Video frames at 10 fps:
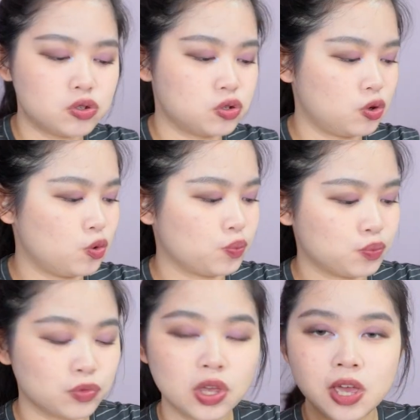So
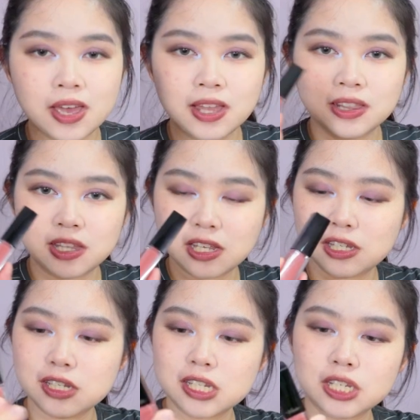this
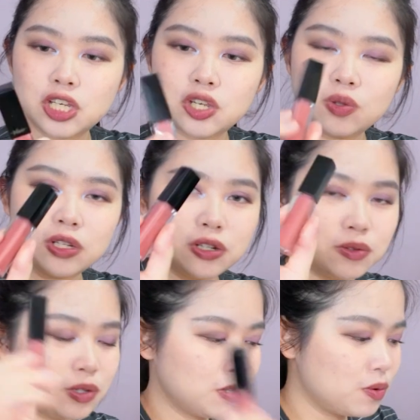is a cute
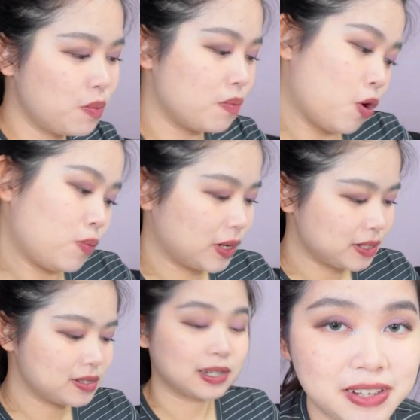little, you know, moment.